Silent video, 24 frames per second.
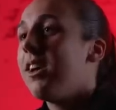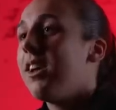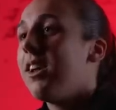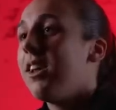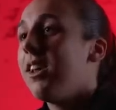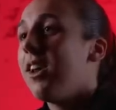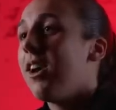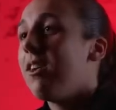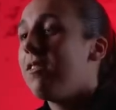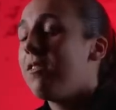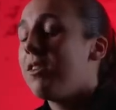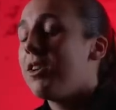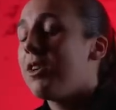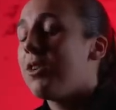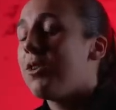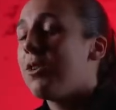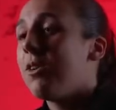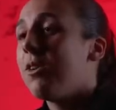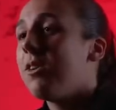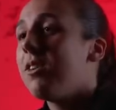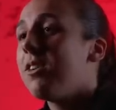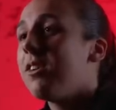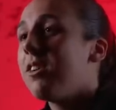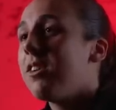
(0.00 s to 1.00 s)
life is
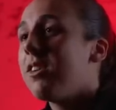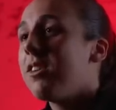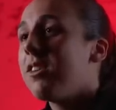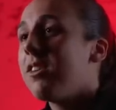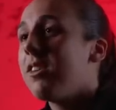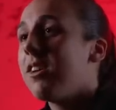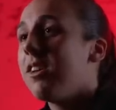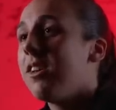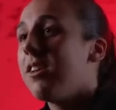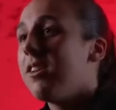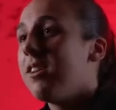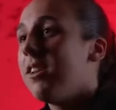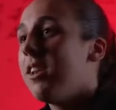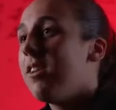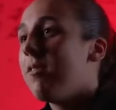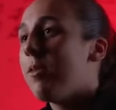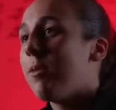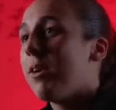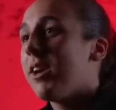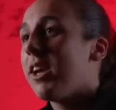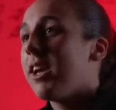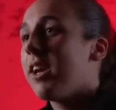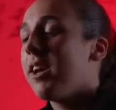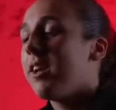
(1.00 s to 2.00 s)
short, so live it
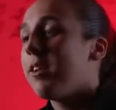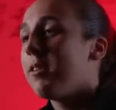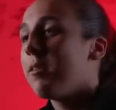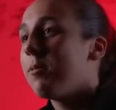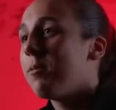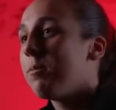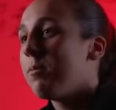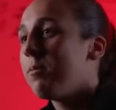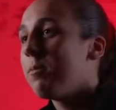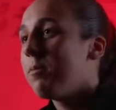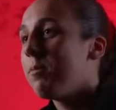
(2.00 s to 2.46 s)
while you can.